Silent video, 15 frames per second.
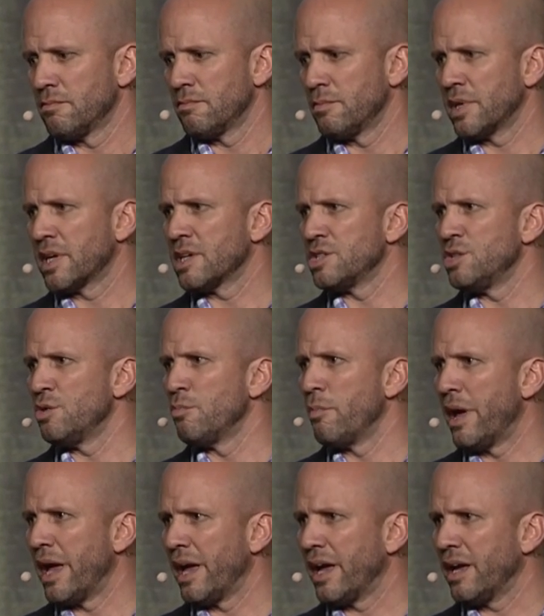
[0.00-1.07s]
because you
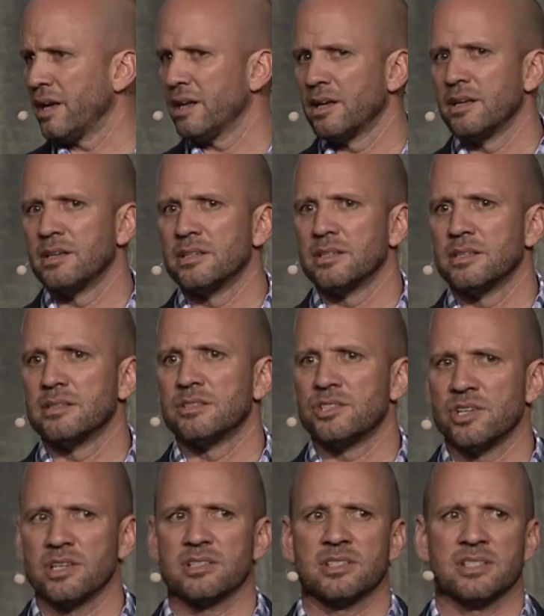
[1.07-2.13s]
may
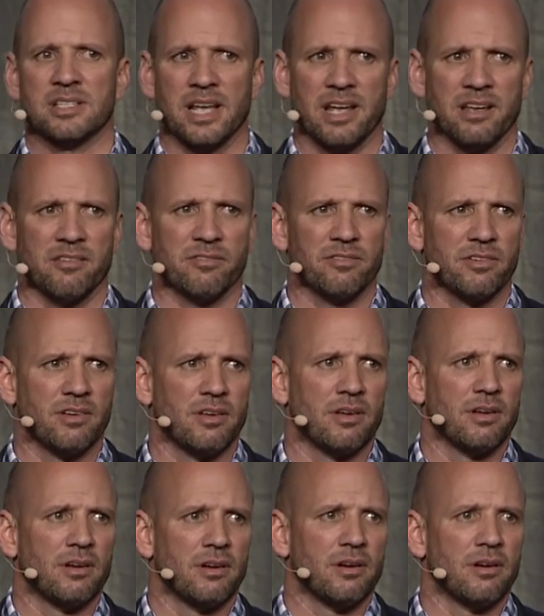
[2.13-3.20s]
just save
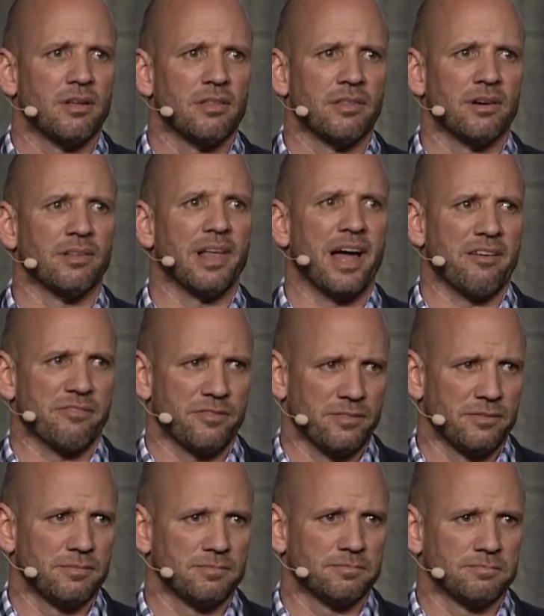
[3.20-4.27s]
their life.
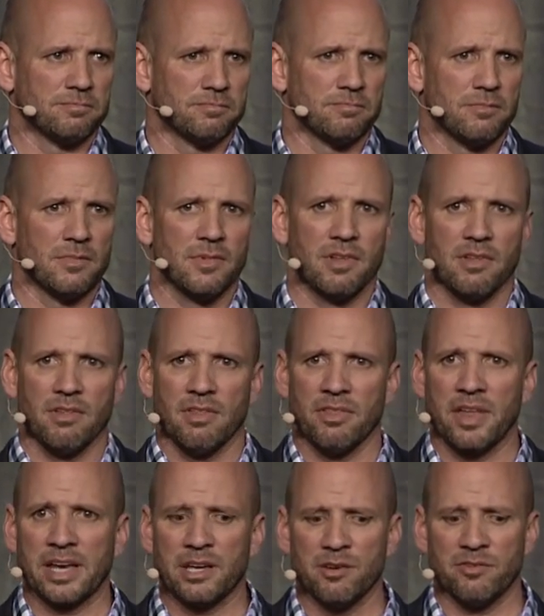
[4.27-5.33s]

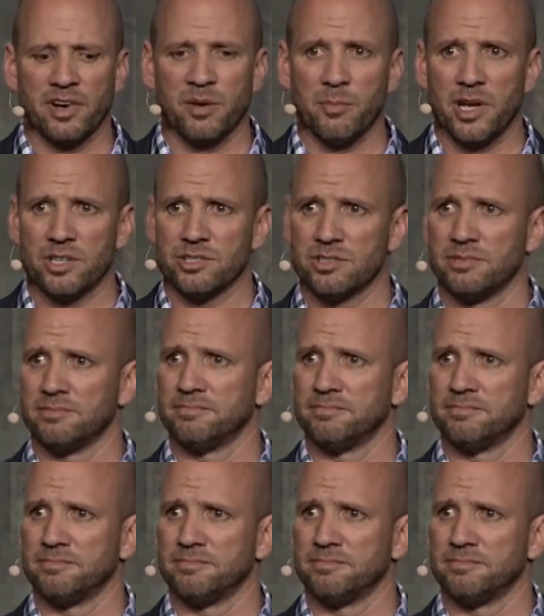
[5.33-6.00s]
Thank you very much.